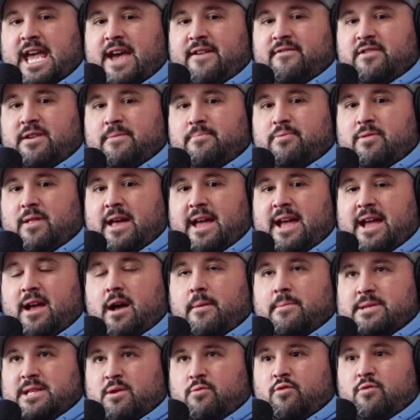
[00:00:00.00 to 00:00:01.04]
having to play
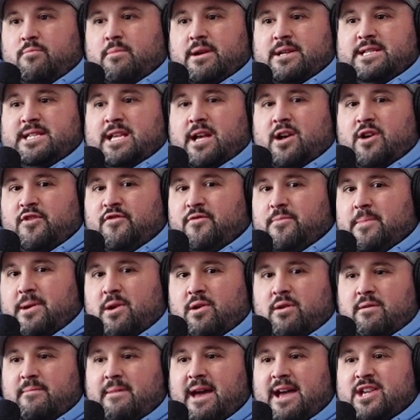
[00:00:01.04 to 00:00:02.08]
almost, like, with myself and my
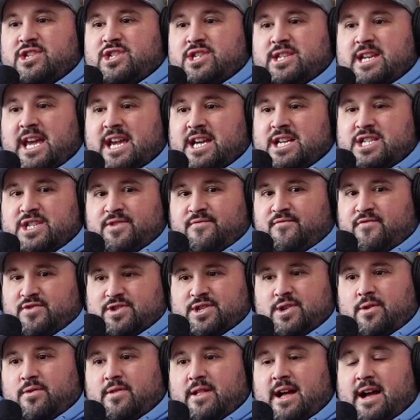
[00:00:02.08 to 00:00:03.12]
own imagination for
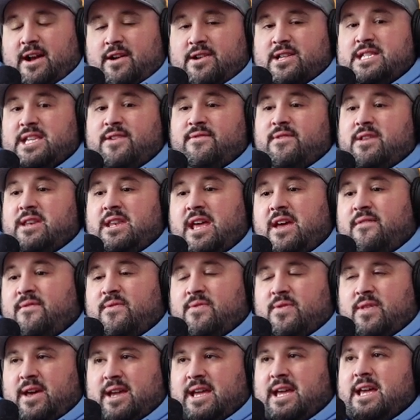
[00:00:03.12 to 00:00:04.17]
so long. Because even
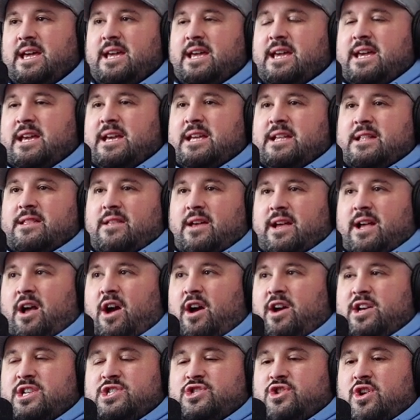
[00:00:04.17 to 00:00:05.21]
Nevin, like,
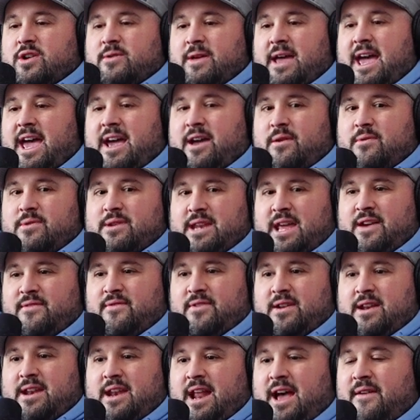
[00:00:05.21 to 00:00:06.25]
I used to try to hang out with
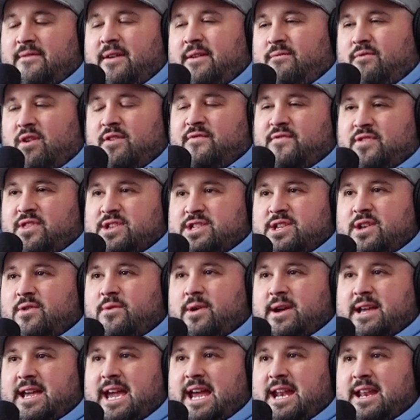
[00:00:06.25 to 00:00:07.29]
Nevin, and rightfully so,
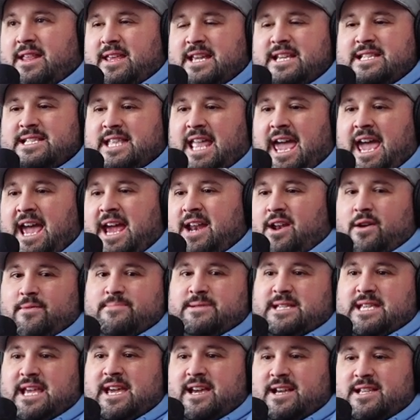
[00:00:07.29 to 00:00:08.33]
I get it. He's 10, I'm
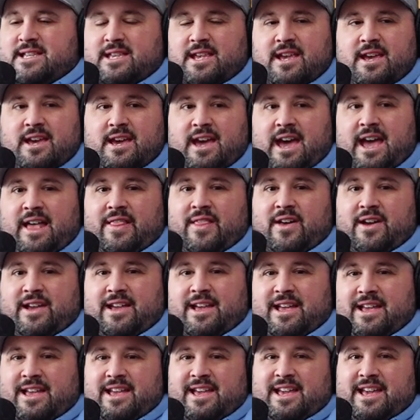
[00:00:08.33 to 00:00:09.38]
6, and
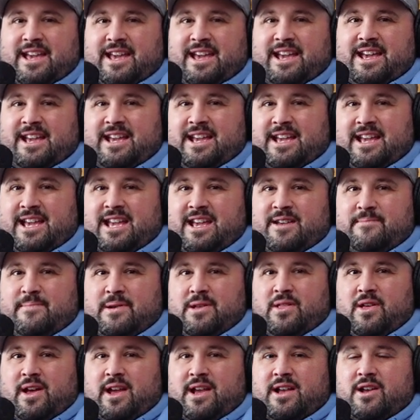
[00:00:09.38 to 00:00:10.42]
like he'd
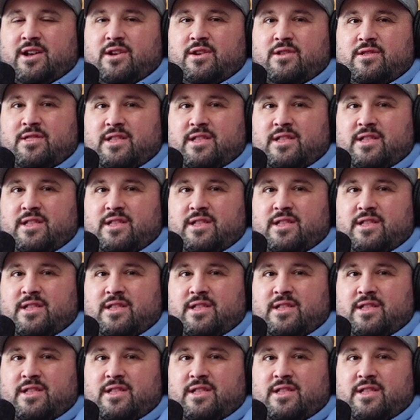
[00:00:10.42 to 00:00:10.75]
be like,